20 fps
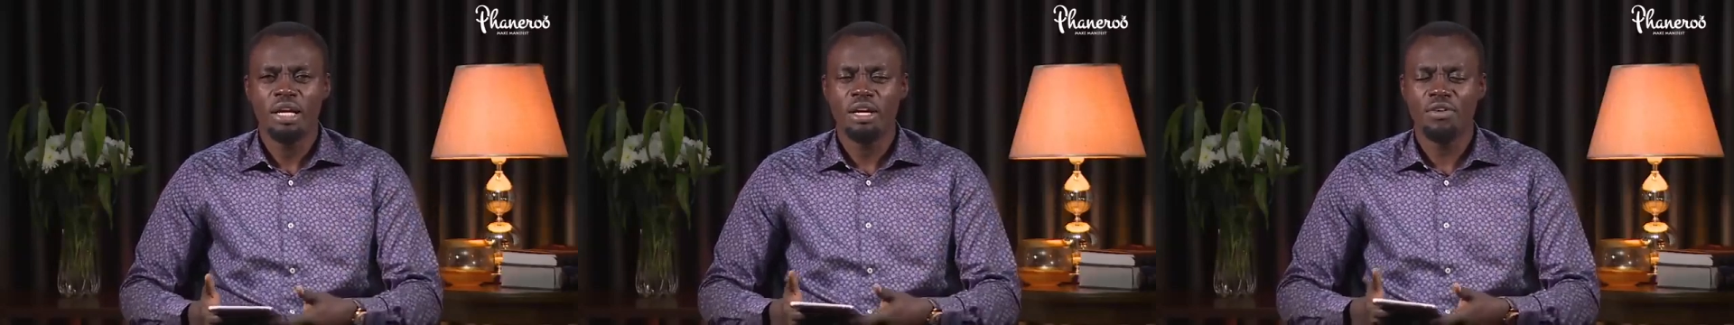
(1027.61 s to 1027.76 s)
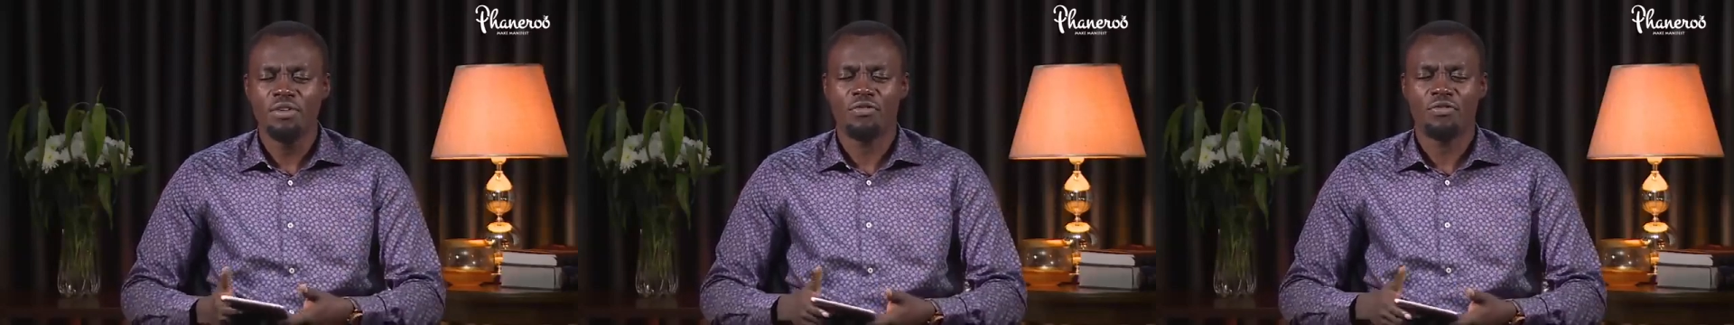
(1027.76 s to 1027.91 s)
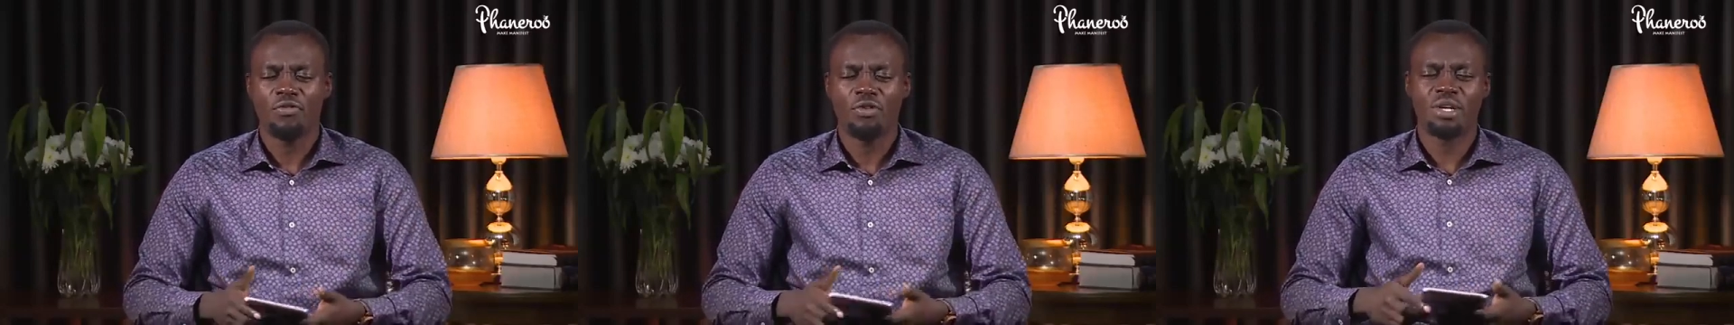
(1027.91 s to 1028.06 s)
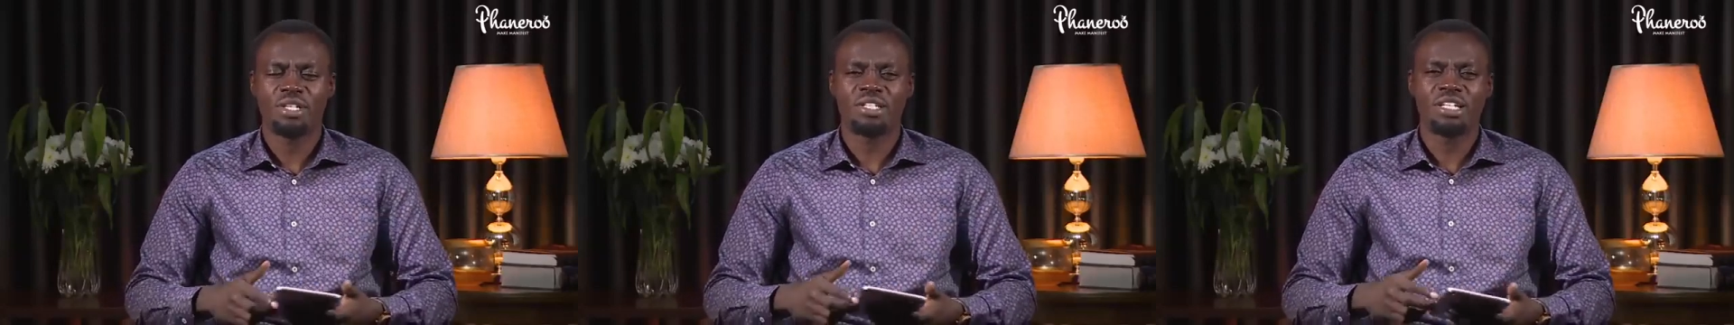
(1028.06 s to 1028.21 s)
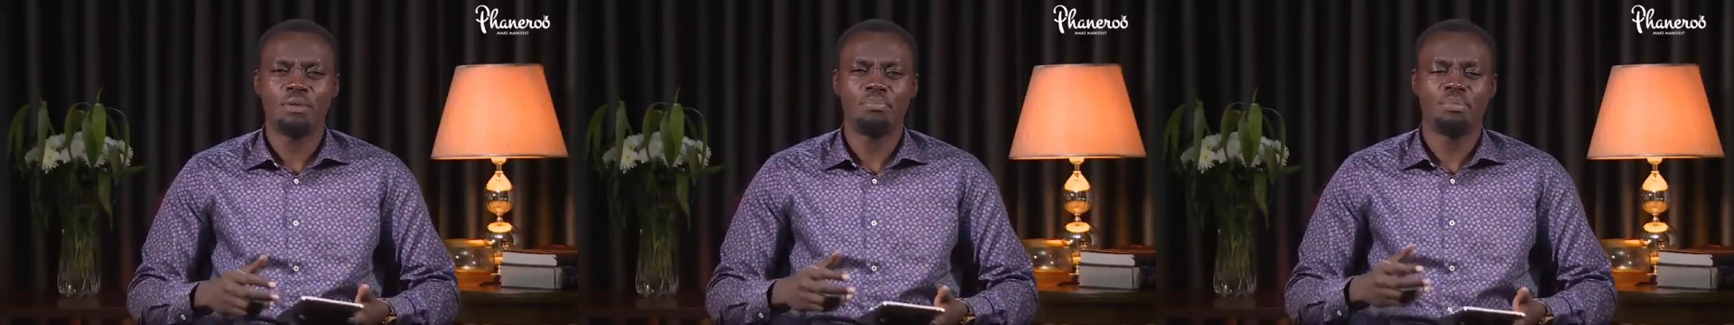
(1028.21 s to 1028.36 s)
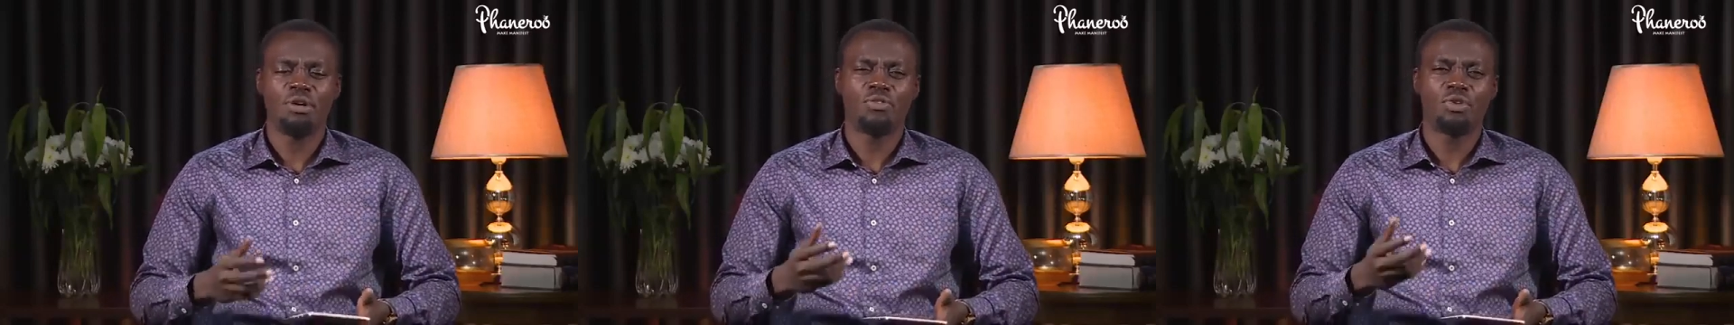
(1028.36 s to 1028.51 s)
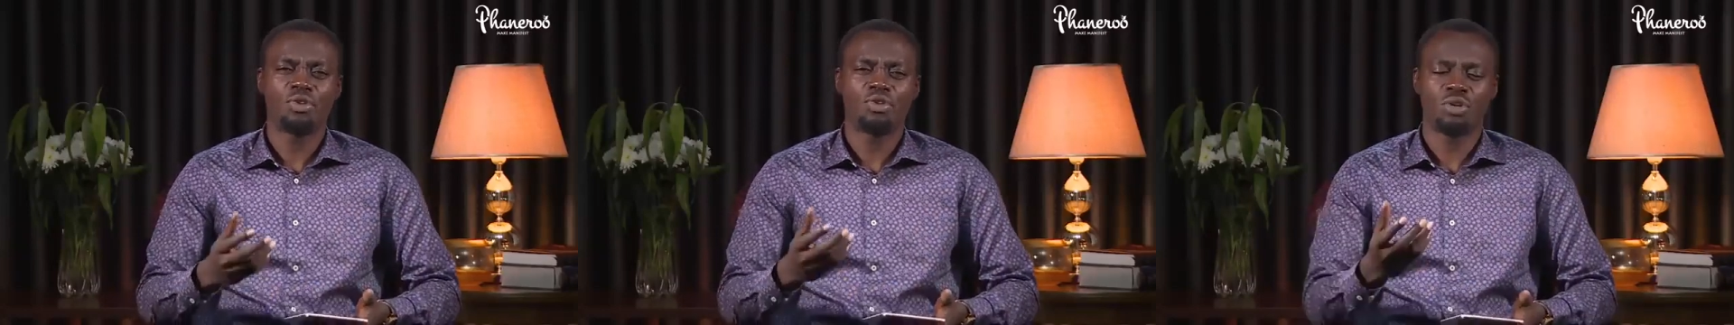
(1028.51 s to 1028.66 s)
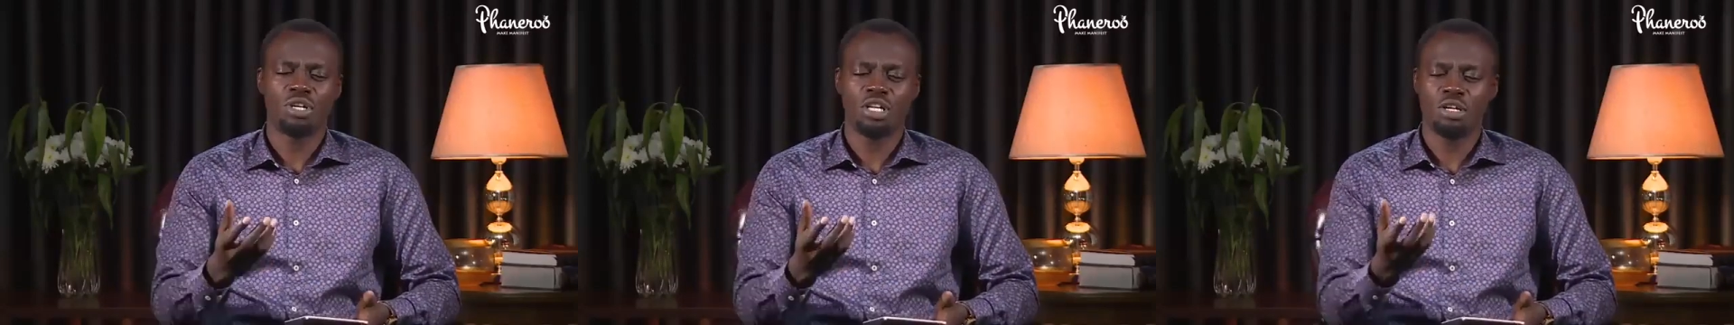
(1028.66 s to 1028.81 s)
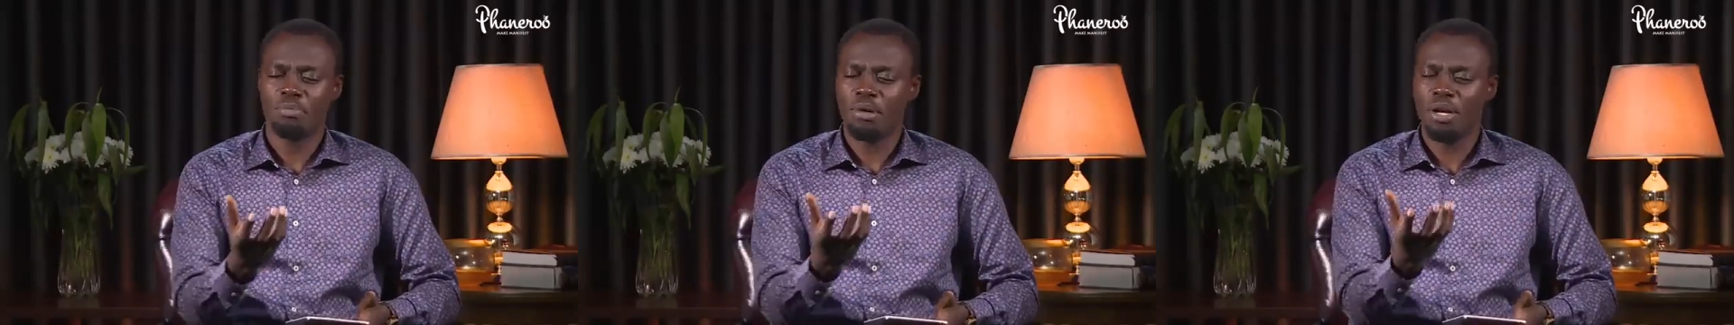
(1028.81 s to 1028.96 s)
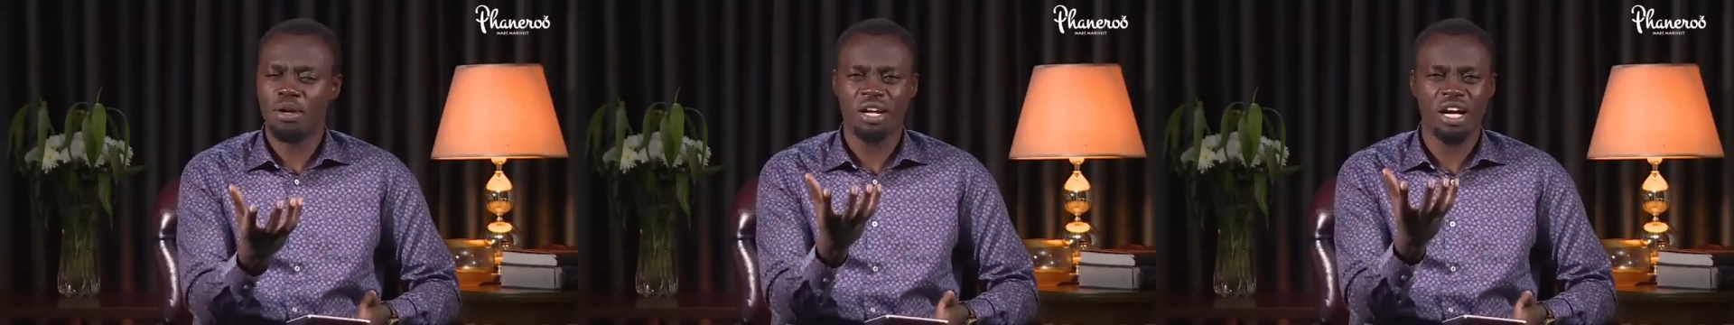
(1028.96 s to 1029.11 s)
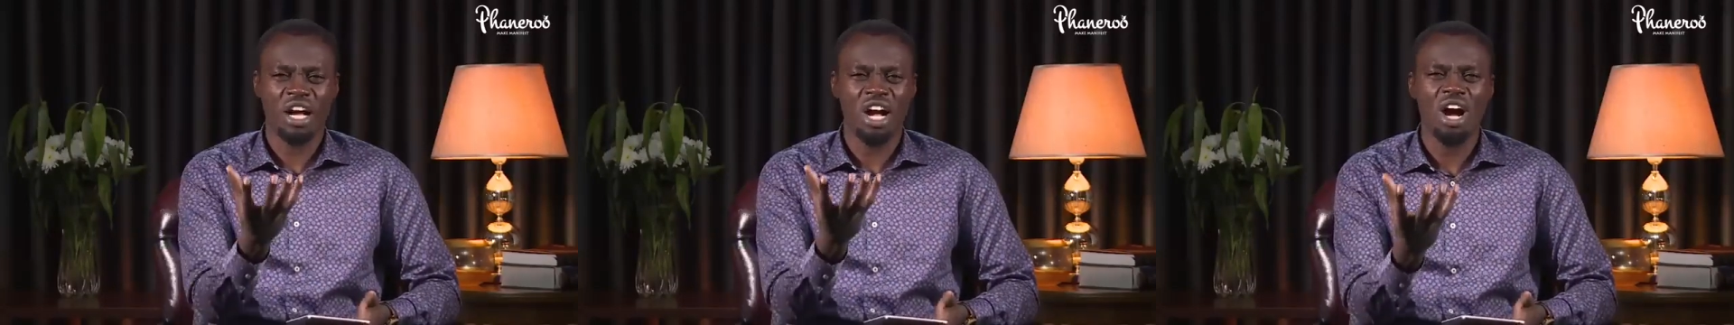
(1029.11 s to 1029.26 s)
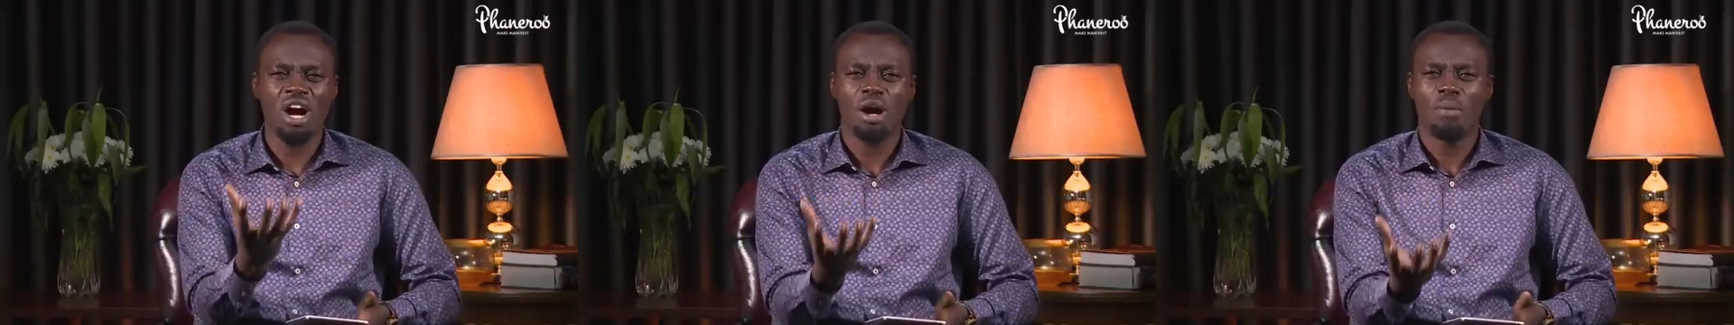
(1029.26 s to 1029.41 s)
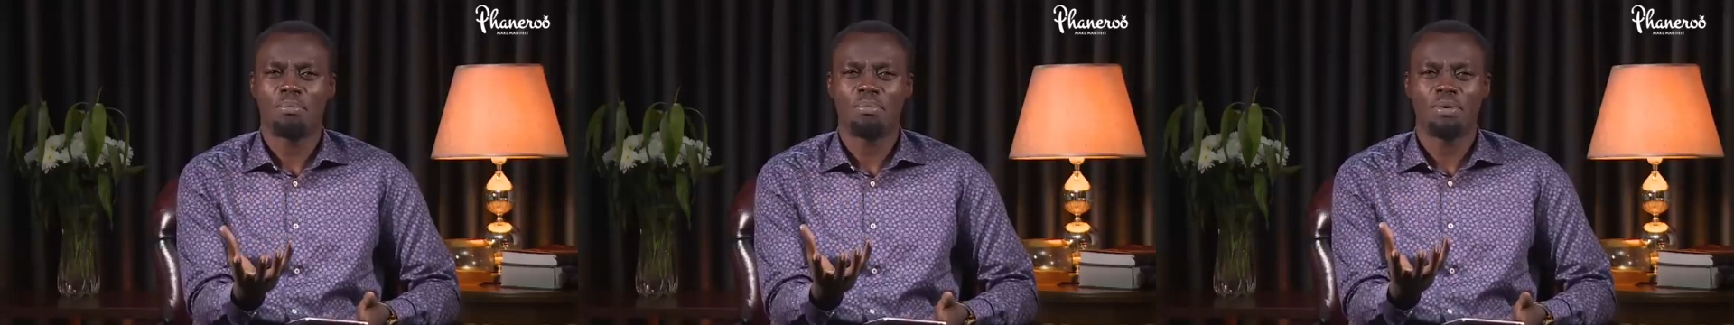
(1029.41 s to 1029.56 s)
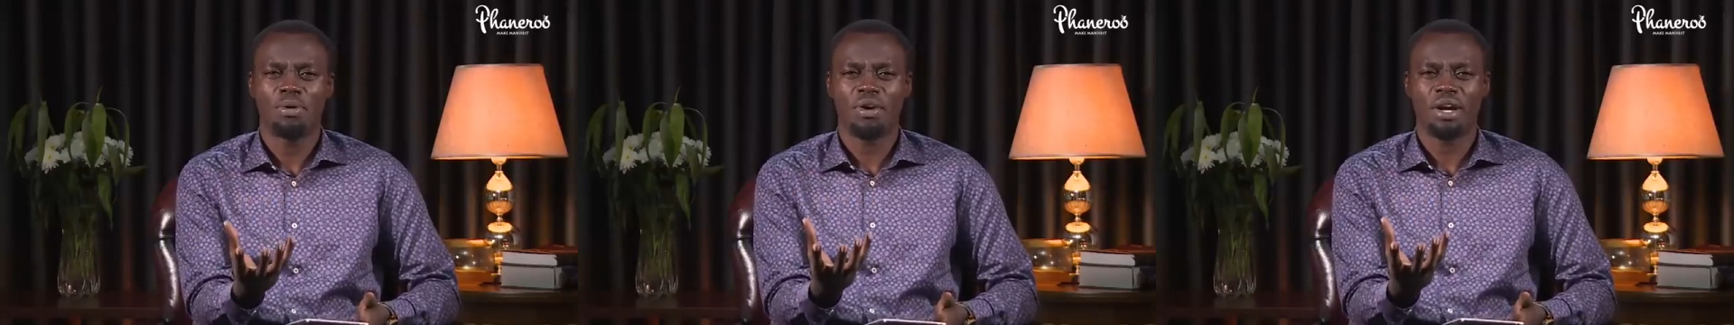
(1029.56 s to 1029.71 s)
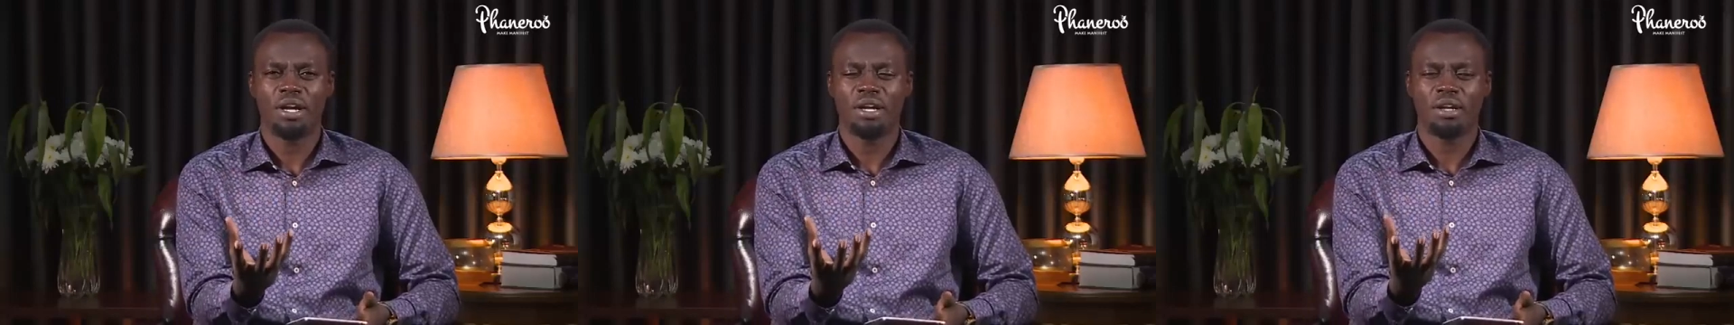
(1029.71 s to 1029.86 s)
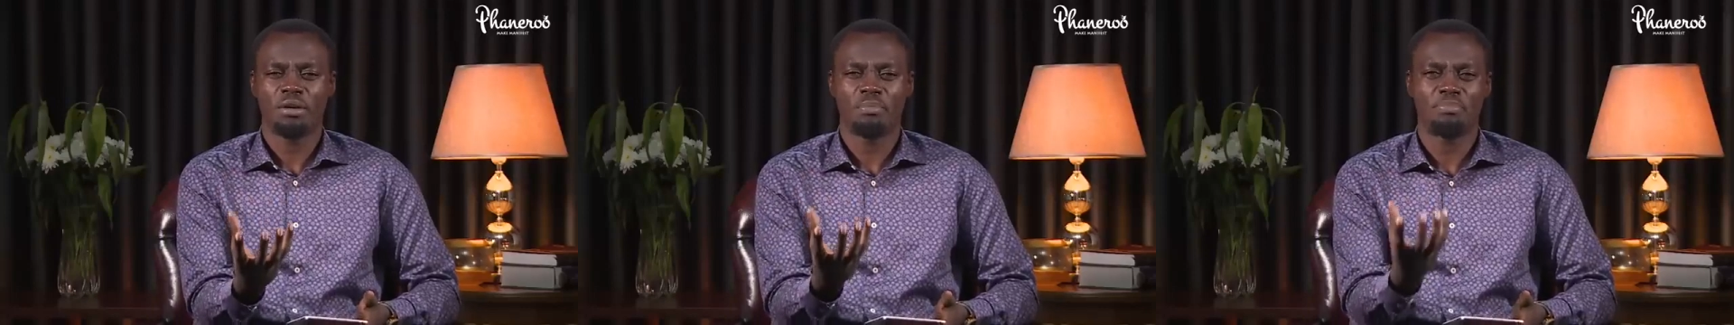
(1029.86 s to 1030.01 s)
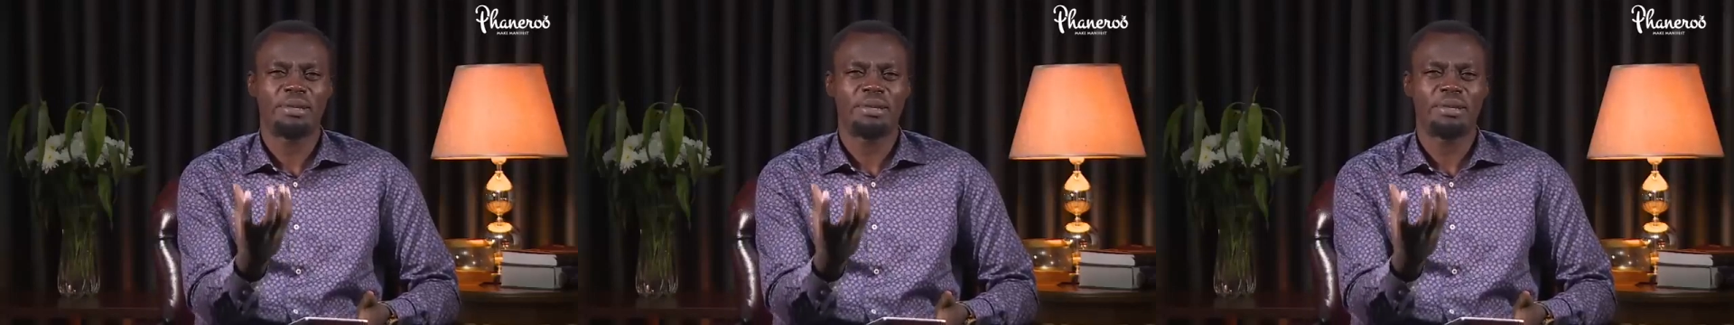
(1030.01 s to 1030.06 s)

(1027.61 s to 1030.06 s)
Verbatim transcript: if, for example, if you're talking about a cup, all right,